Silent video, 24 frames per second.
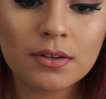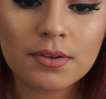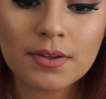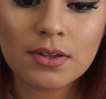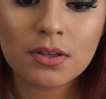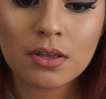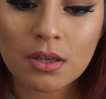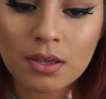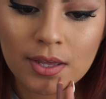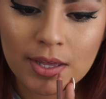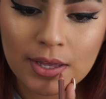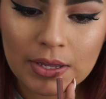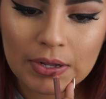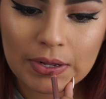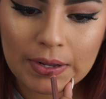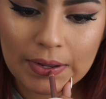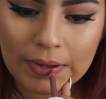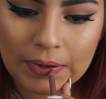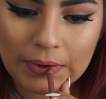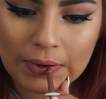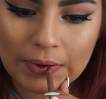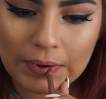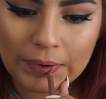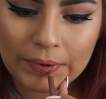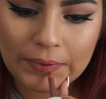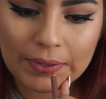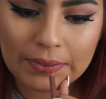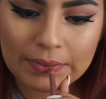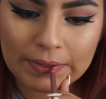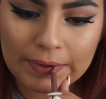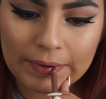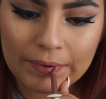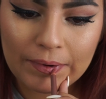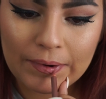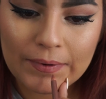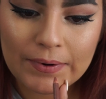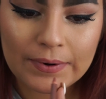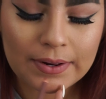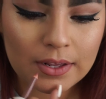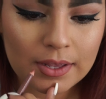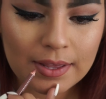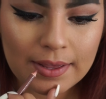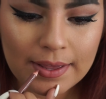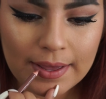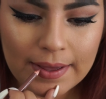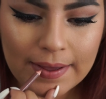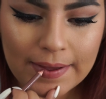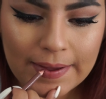Once I've done all the corners of
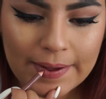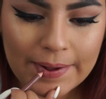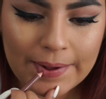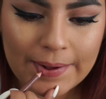the lips,